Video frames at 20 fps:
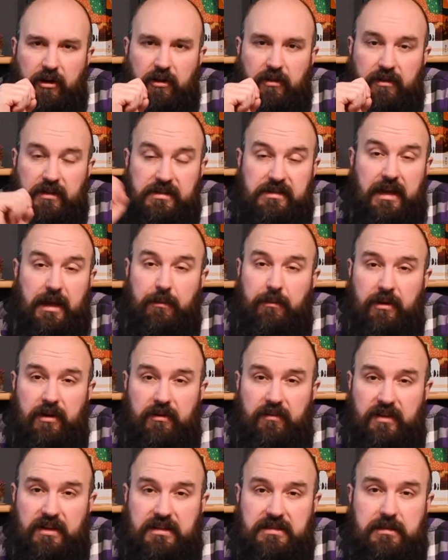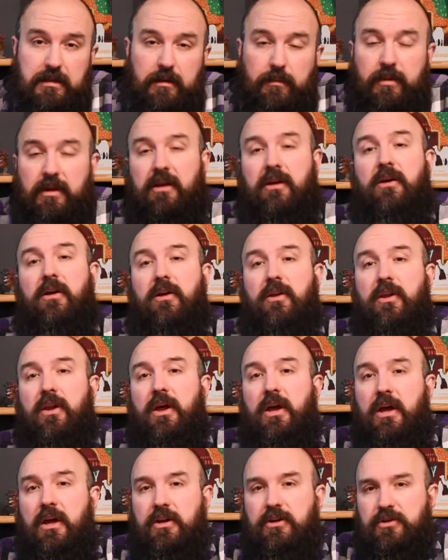This game could have easily been called
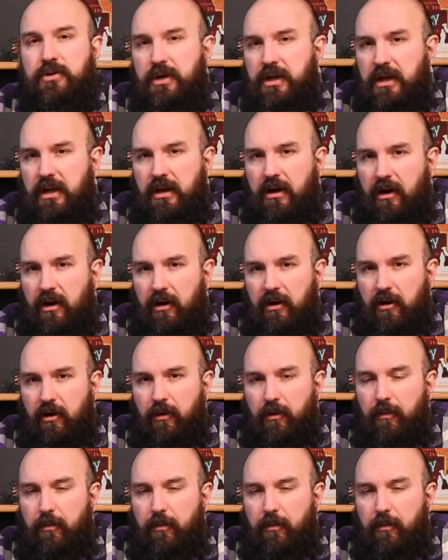Tricky Cargo,